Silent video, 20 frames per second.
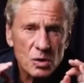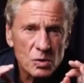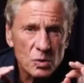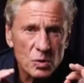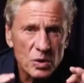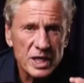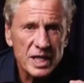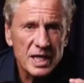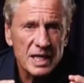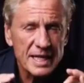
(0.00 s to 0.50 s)

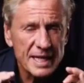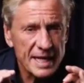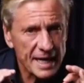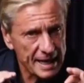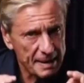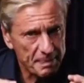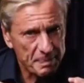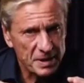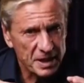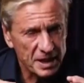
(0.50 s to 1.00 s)
really
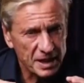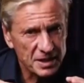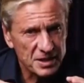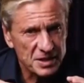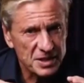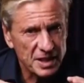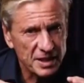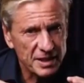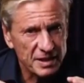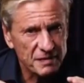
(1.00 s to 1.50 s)
happening in
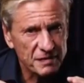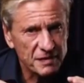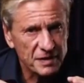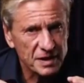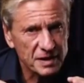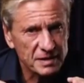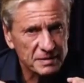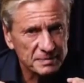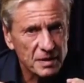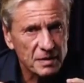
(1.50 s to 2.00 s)
South
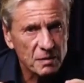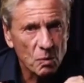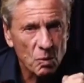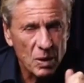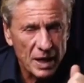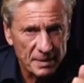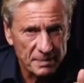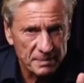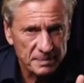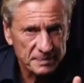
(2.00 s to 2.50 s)
Africa?
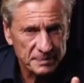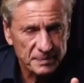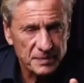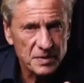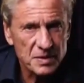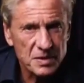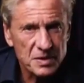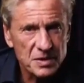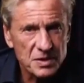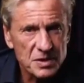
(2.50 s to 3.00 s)
One,
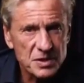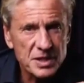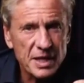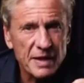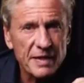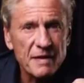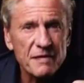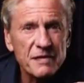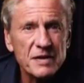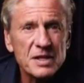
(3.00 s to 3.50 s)

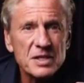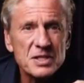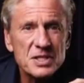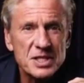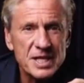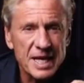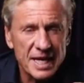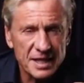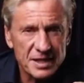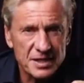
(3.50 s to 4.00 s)
South Africa's
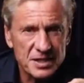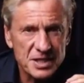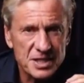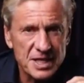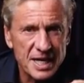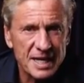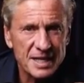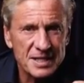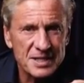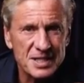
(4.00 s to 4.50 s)
debt
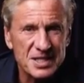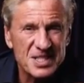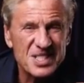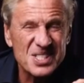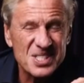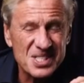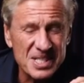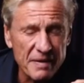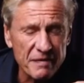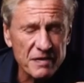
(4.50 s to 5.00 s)
stands at
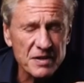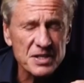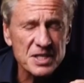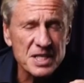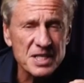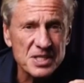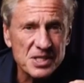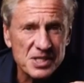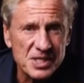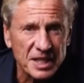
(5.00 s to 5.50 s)

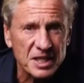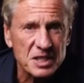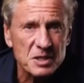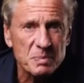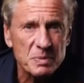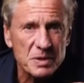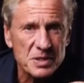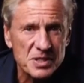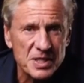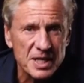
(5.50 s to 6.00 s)

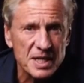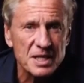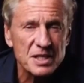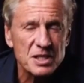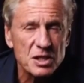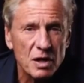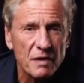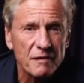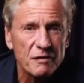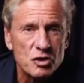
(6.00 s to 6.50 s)

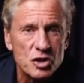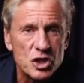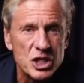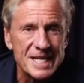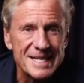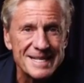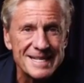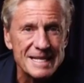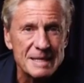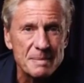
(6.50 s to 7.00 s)
76% of
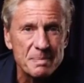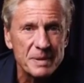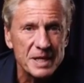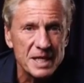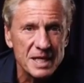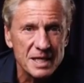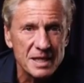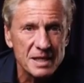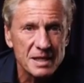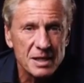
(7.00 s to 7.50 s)

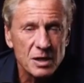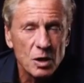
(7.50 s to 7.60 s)
GDP,